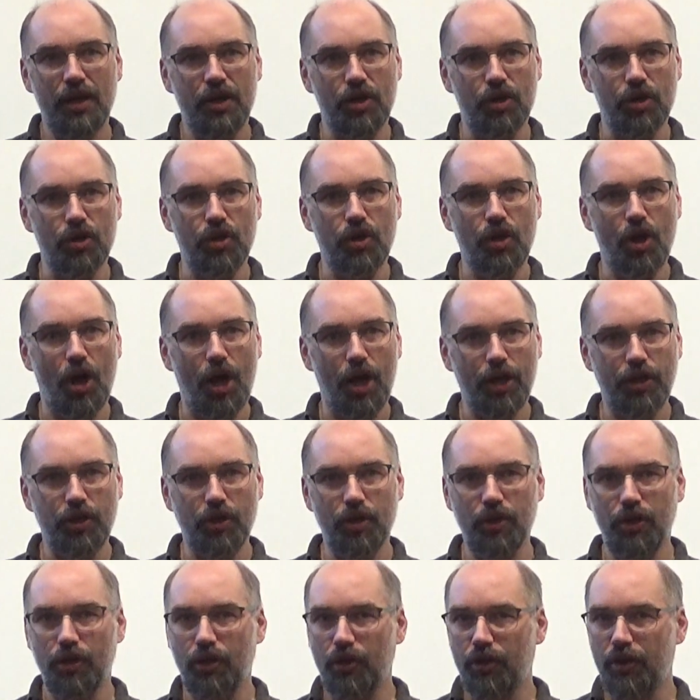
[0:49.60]
You're not
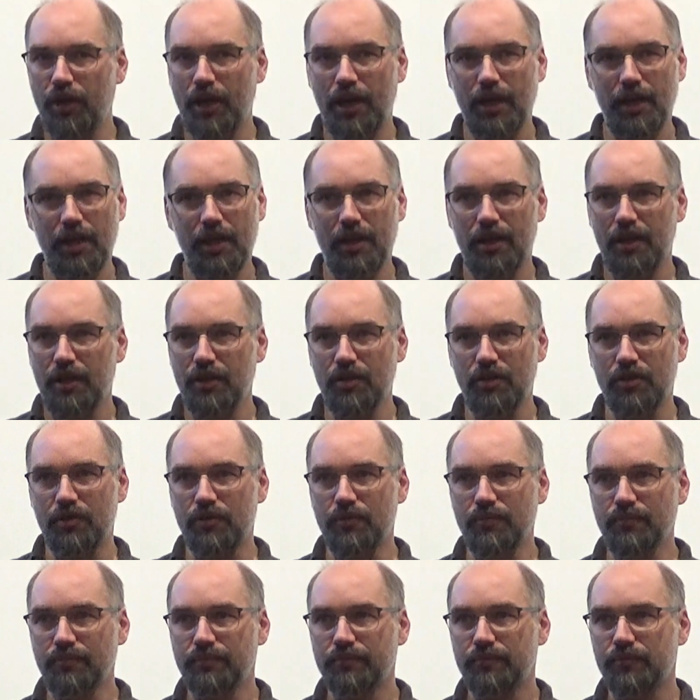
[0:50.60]
going to learn anything
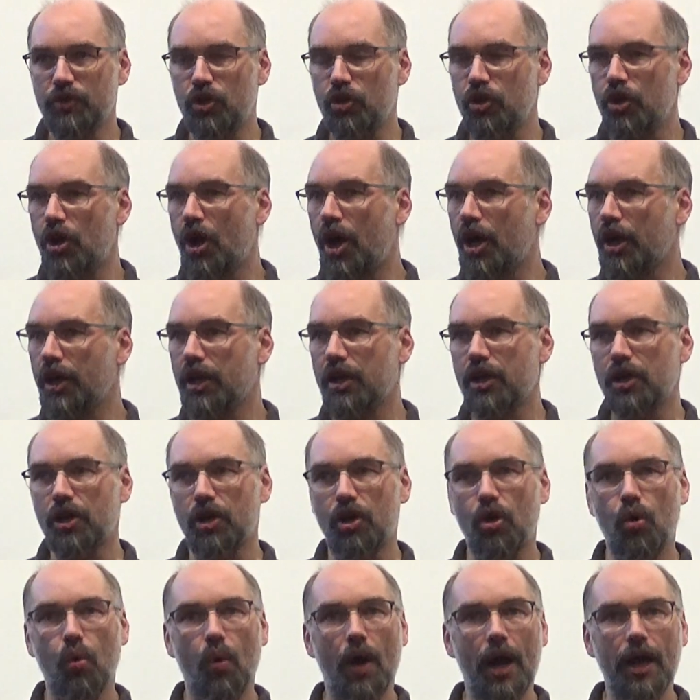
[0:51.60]
new. You're not going to
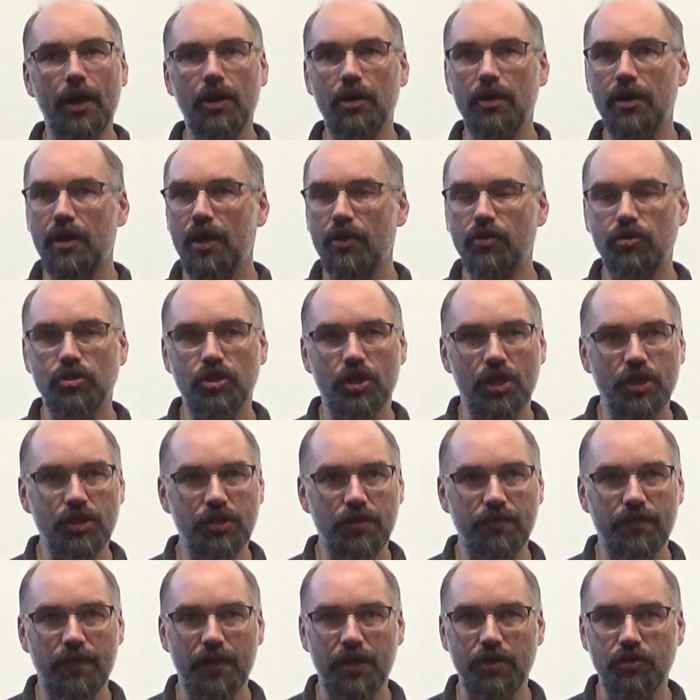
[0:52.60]
acquire another
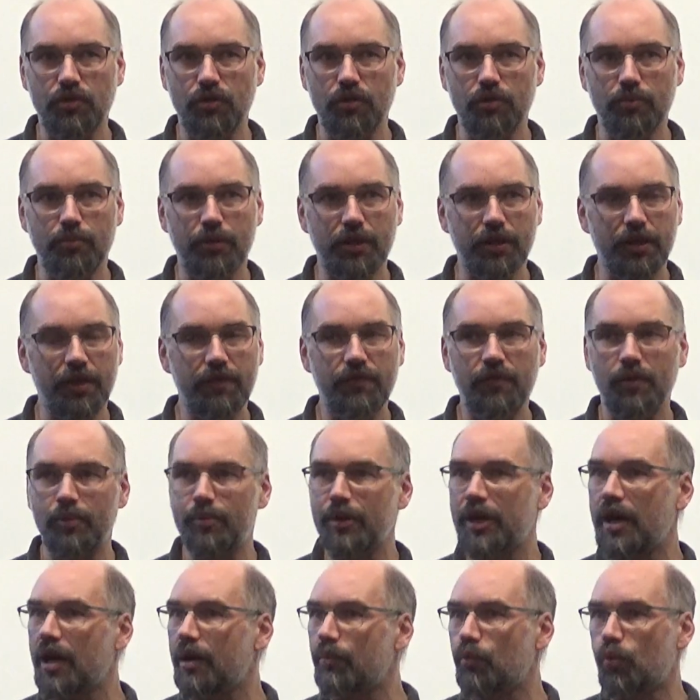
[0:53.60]
justified true belief or
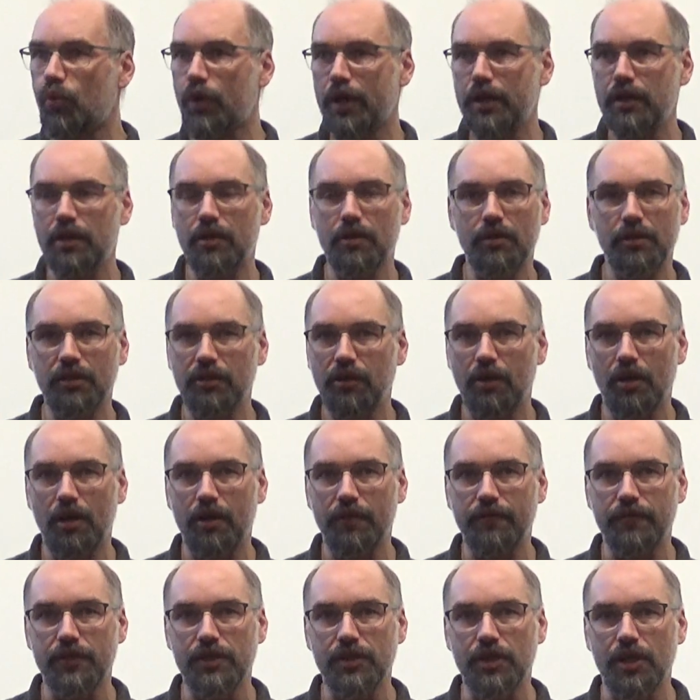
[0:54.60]
become wittier in
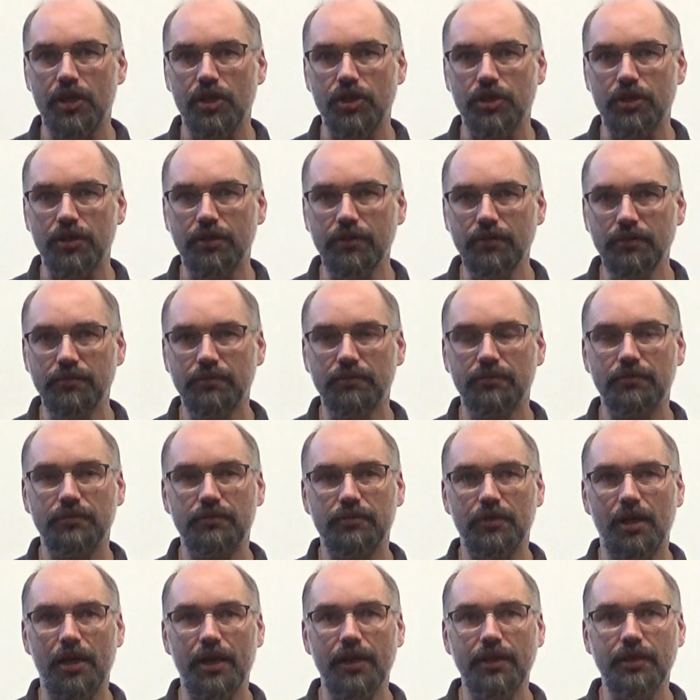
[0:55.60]
conversation,
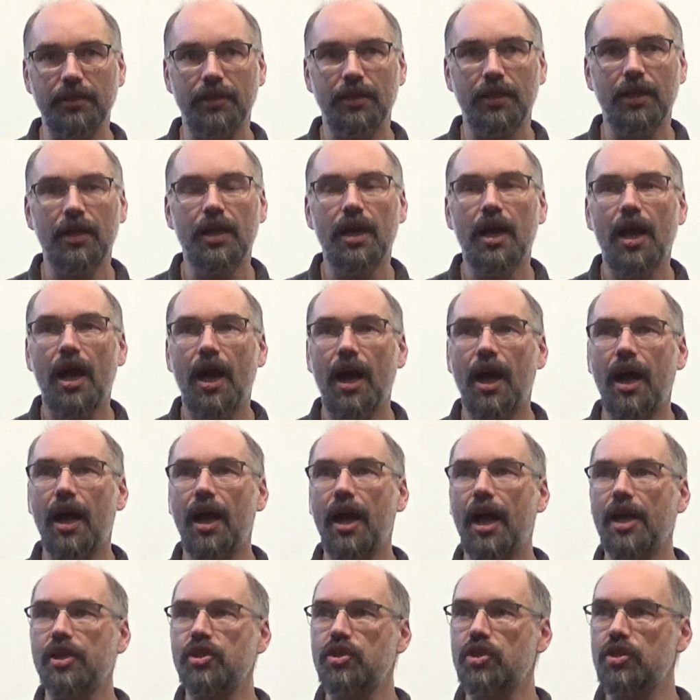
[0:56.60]
right?
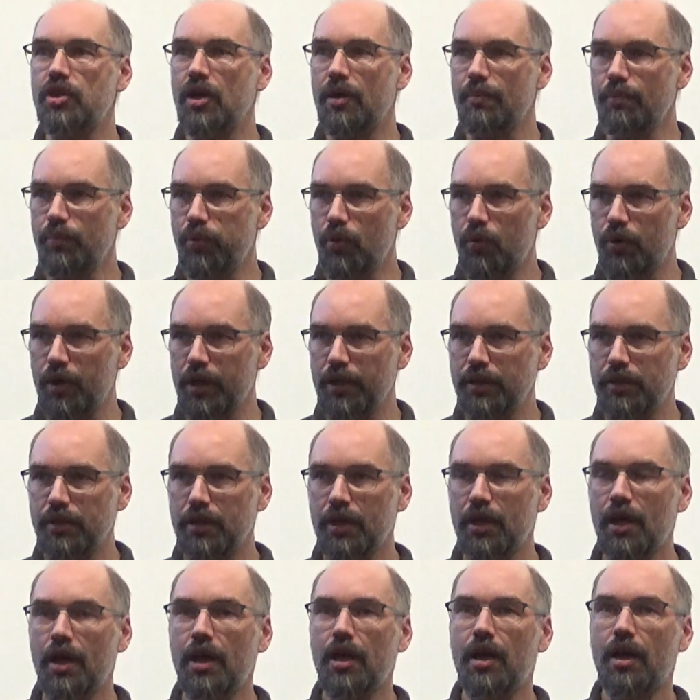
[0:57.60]
At some point,
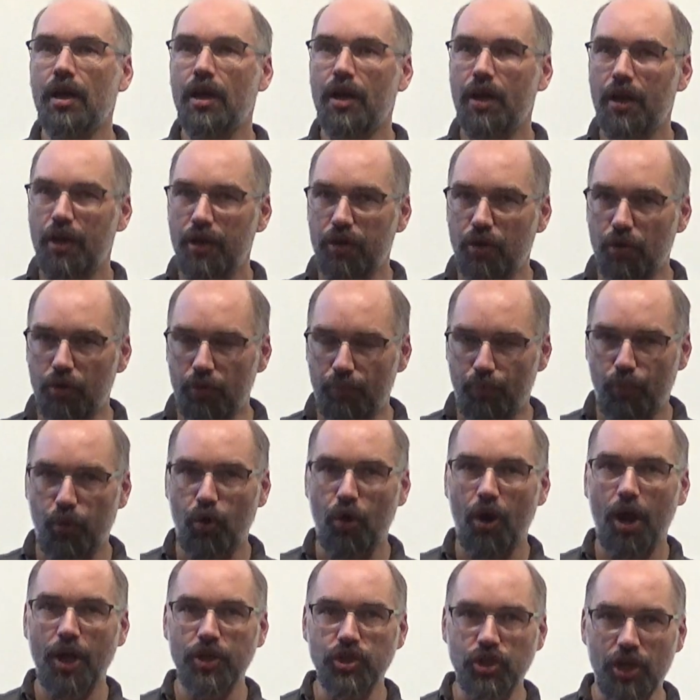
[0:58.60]
your
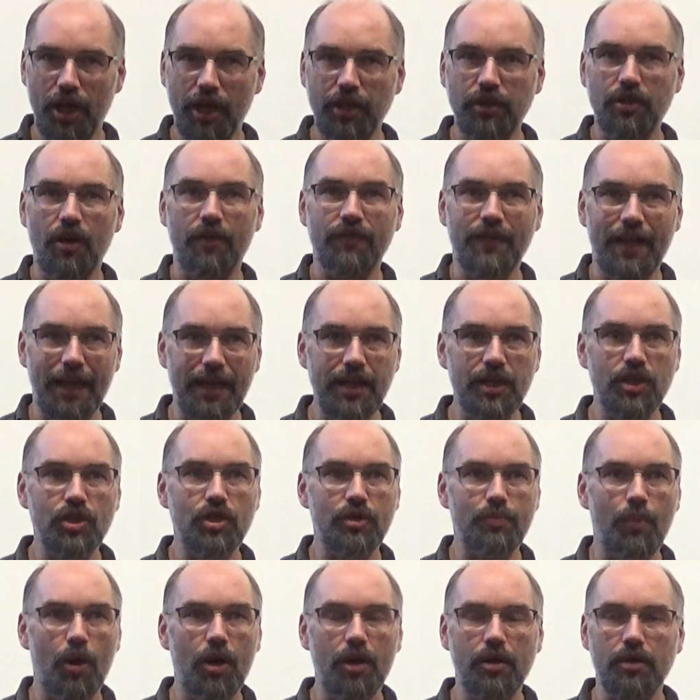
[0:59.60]
project of getting
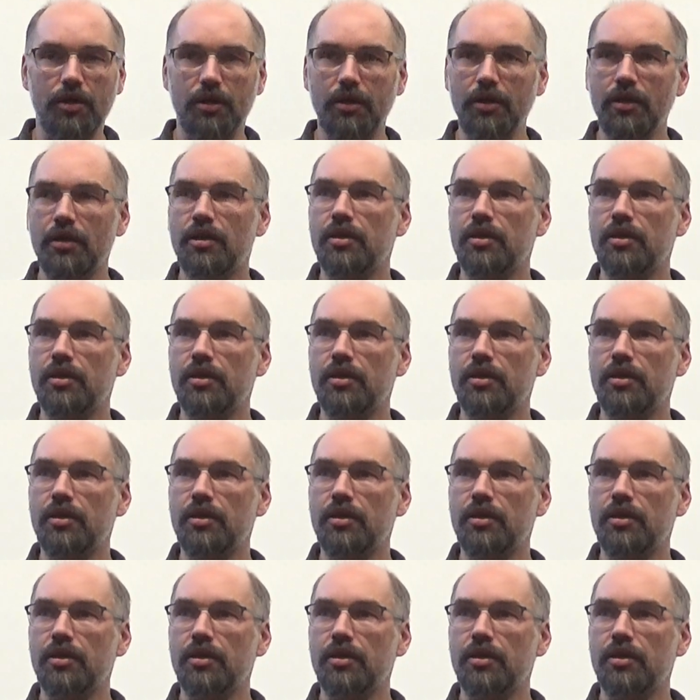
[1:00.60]
smarter